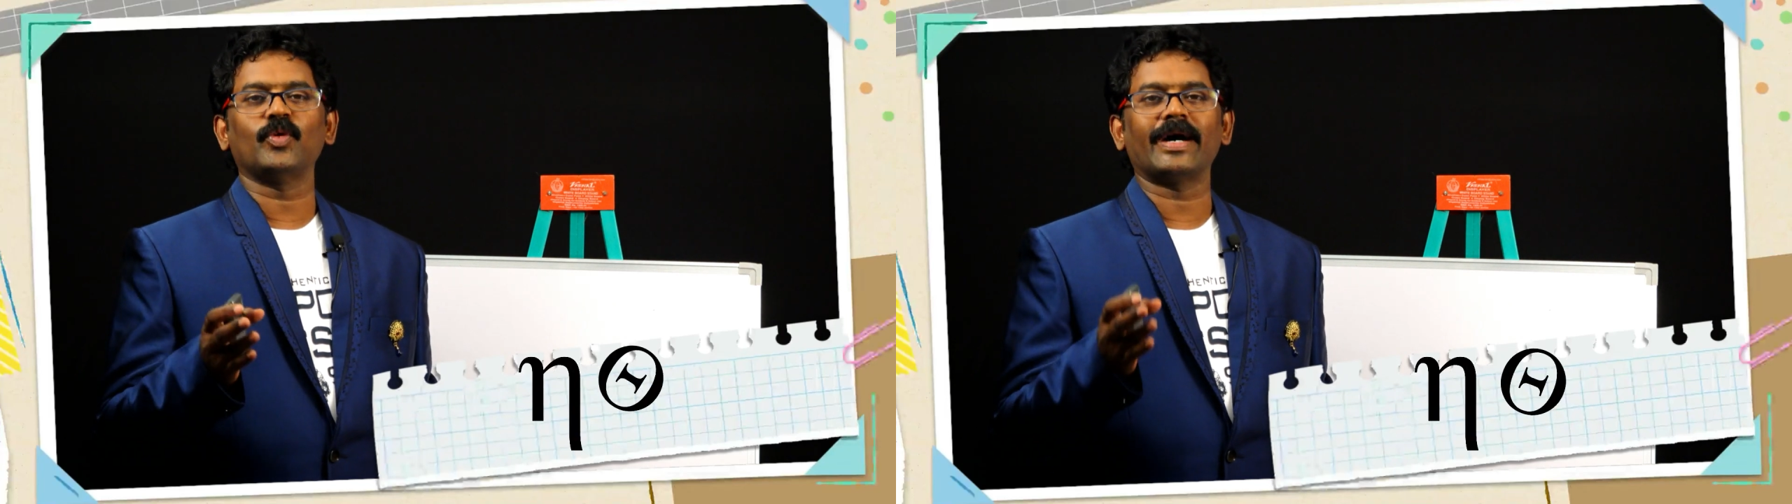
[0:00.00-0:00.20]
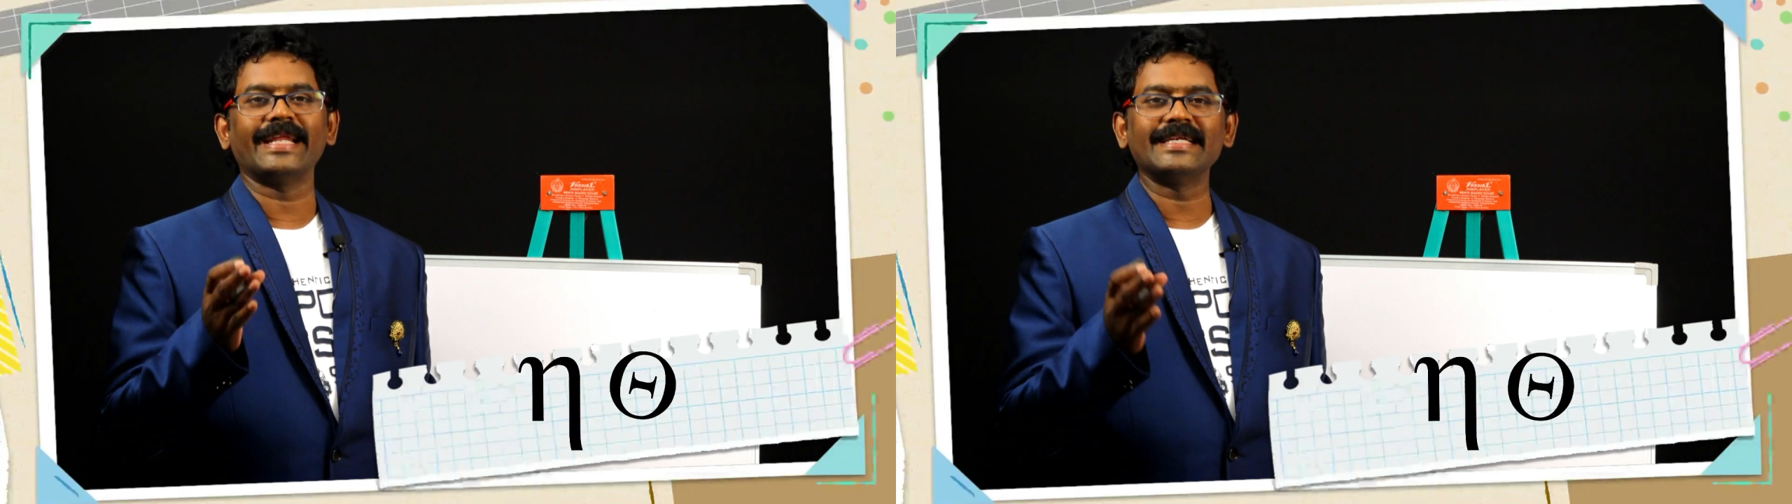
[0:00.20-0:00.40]
who
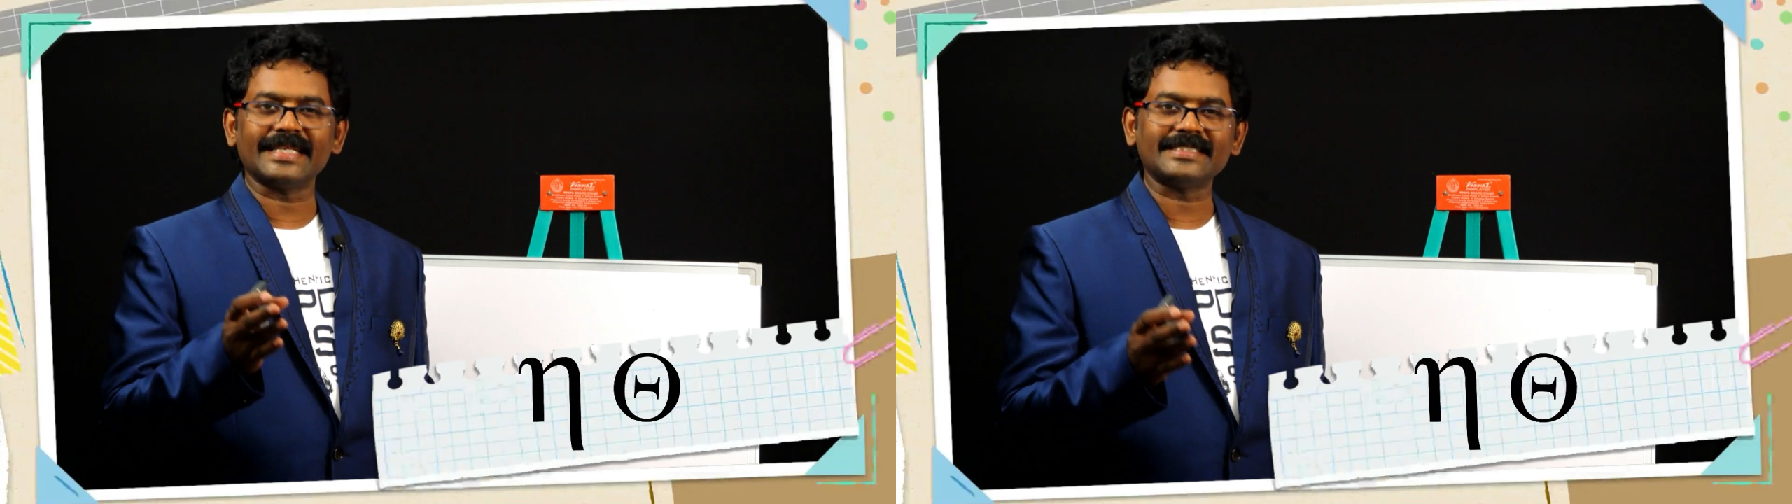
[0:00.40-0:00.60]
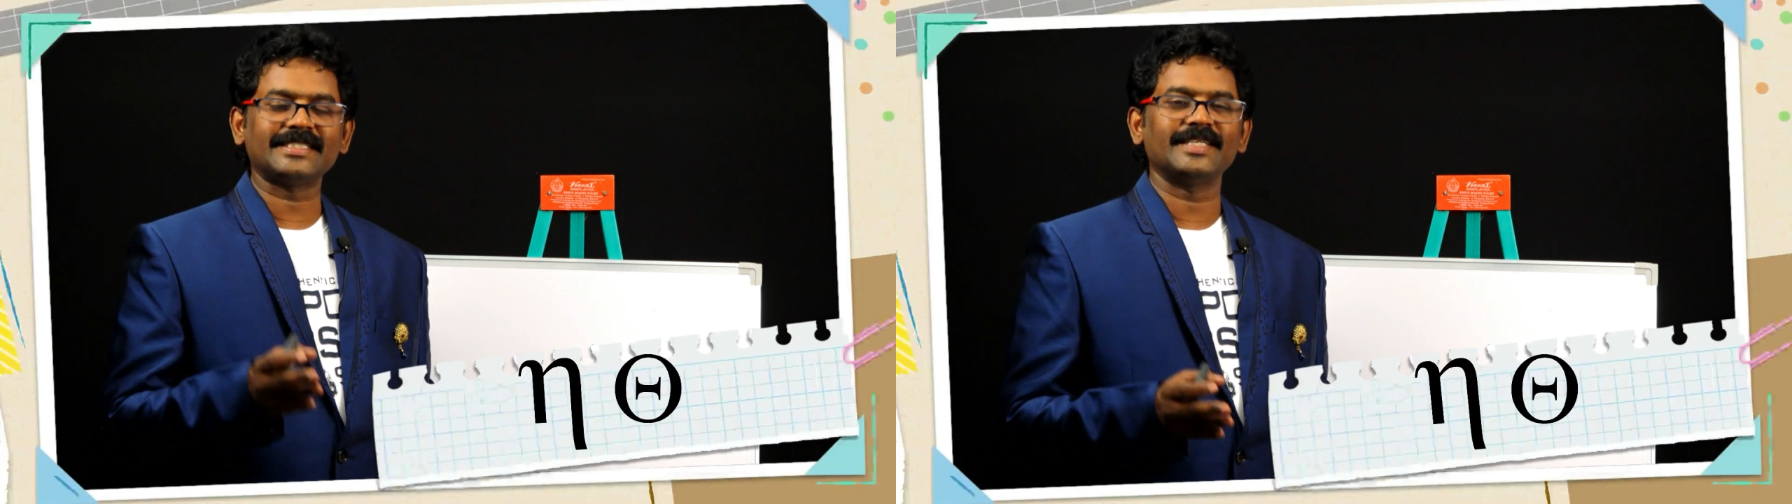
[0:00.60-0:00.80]
are
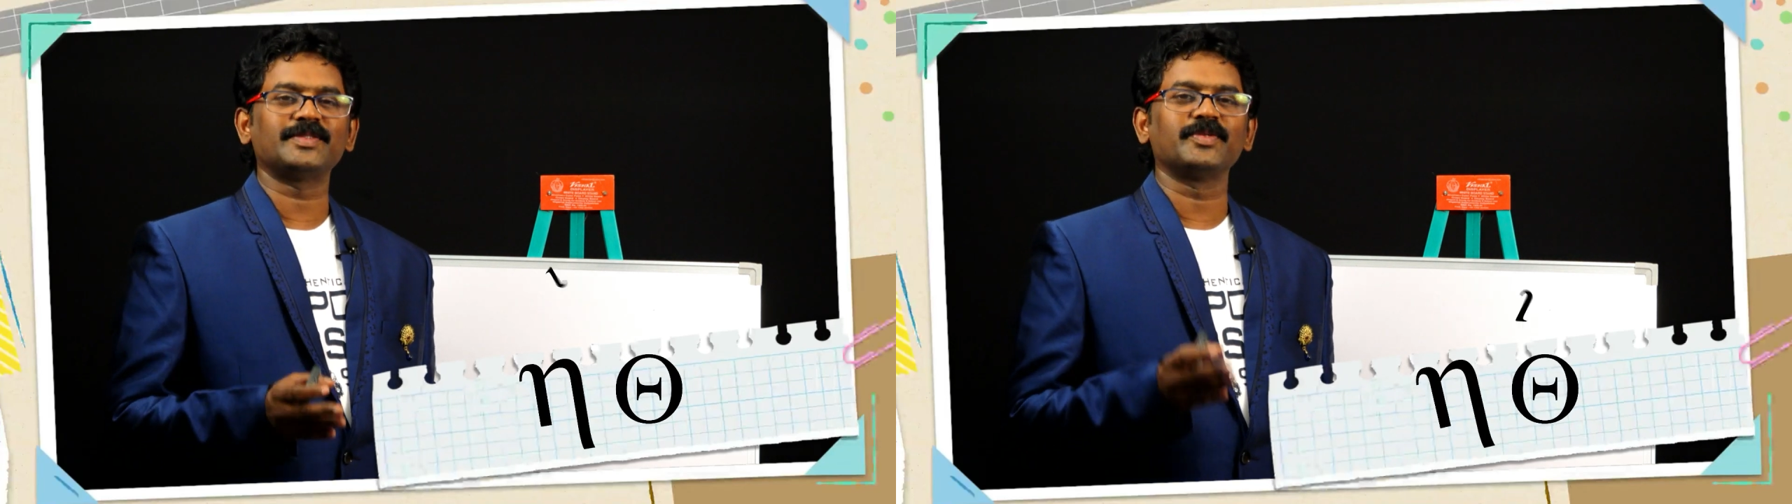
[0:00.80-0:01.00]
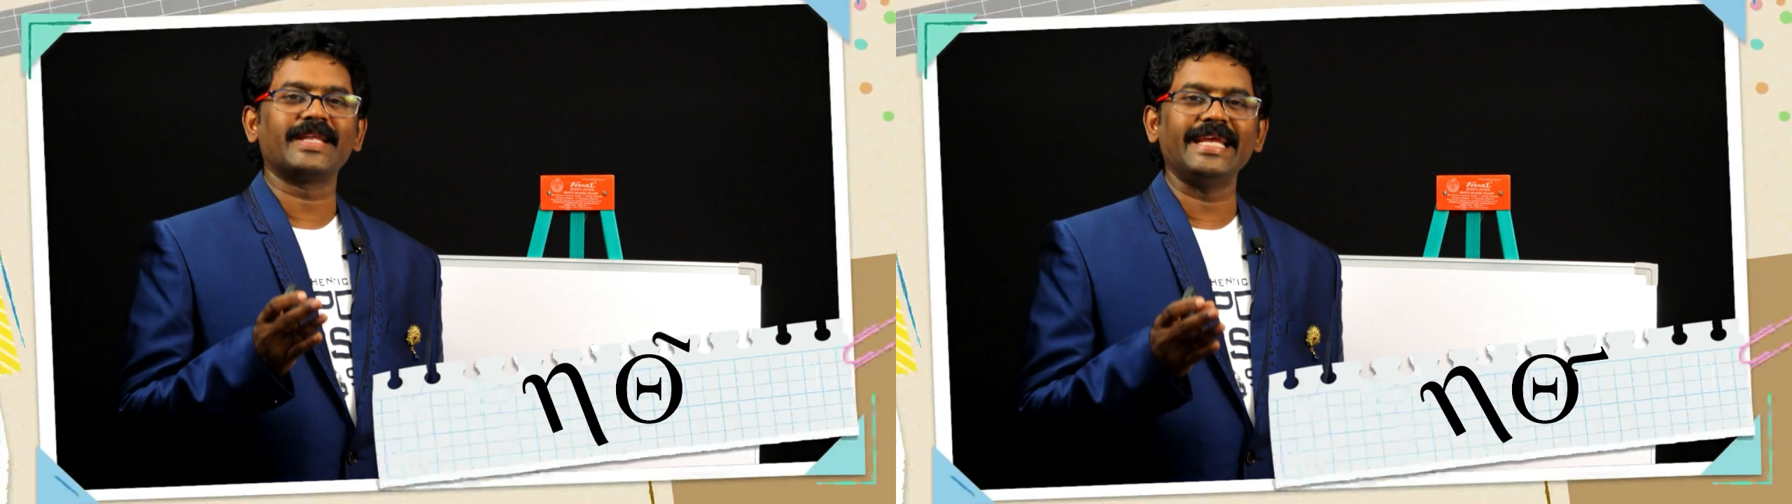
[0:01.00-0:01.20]
interested
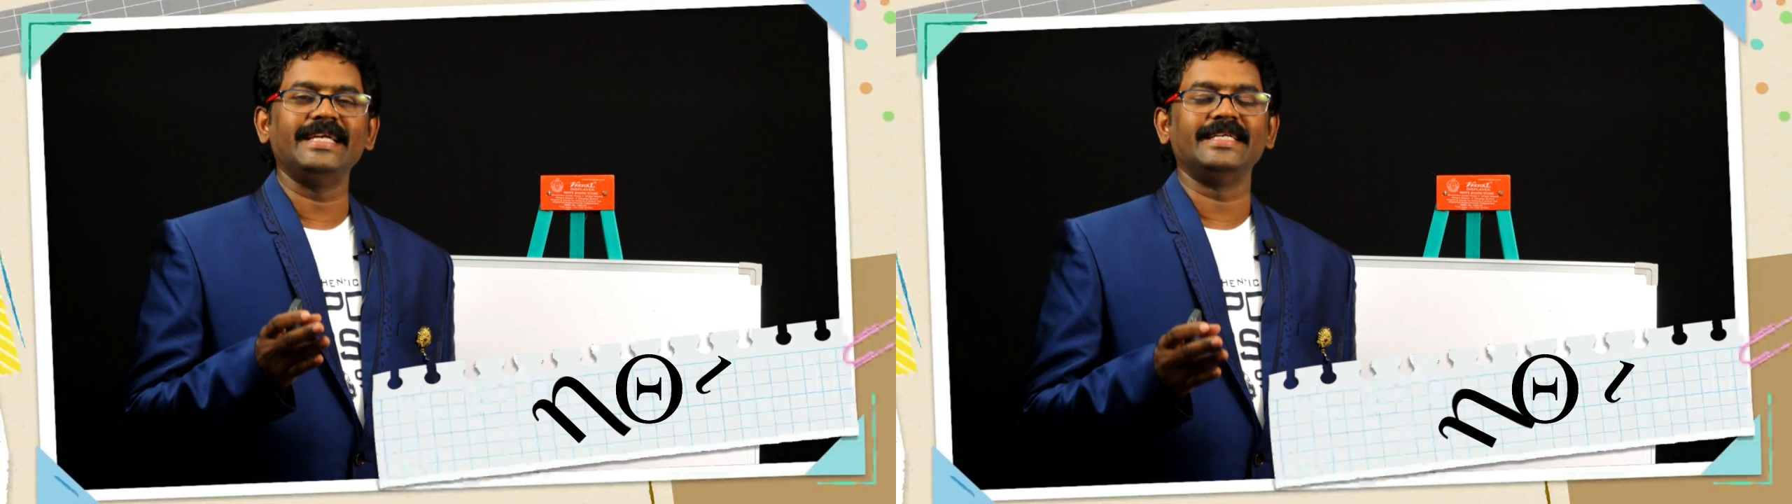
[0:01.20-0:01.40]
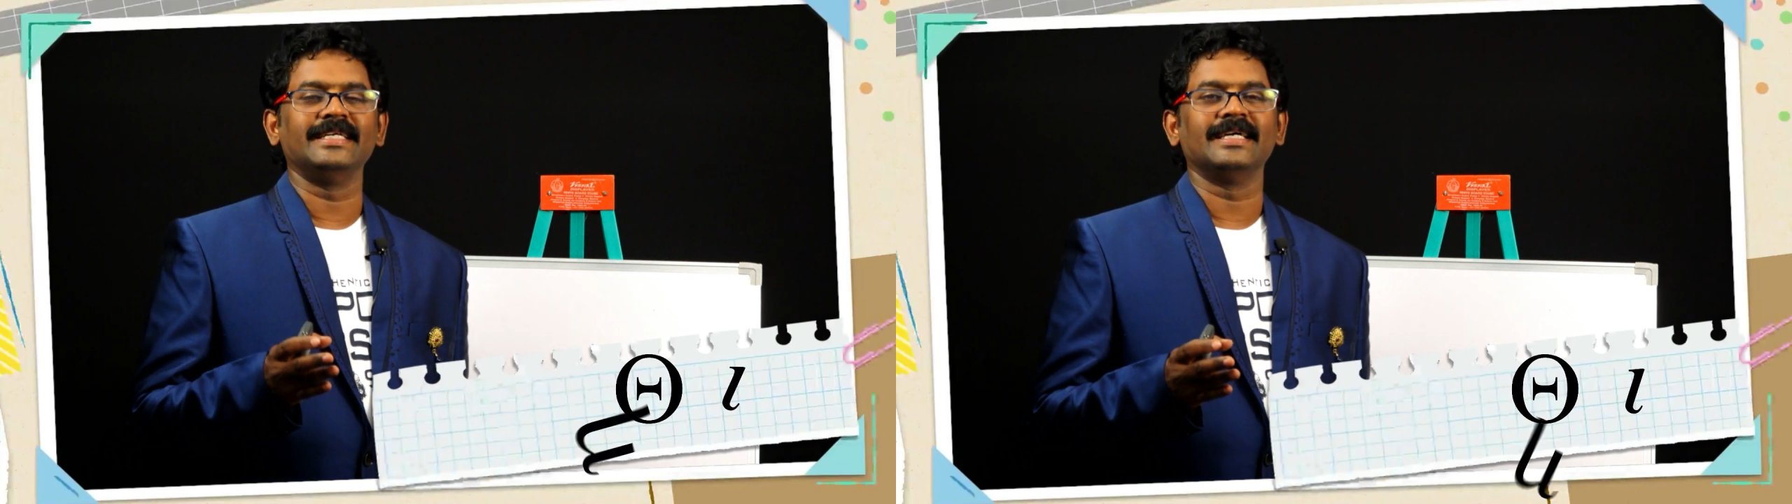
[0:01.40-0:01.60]
to
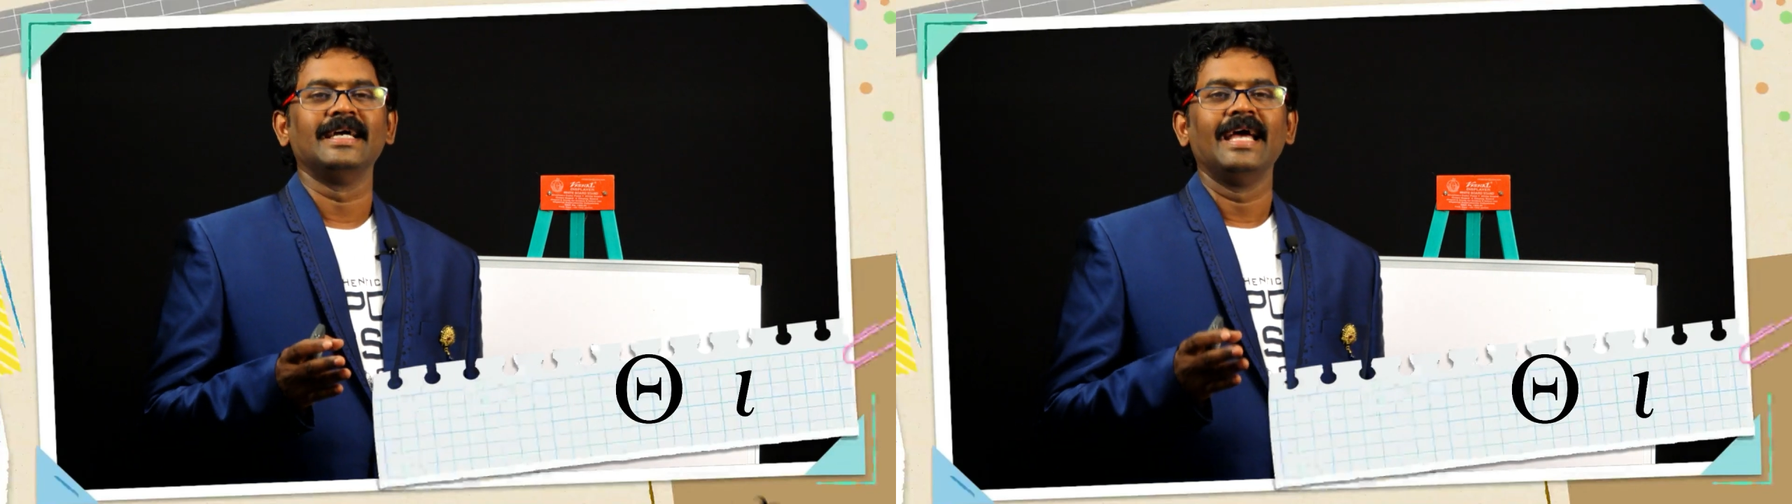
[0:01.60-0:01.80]
read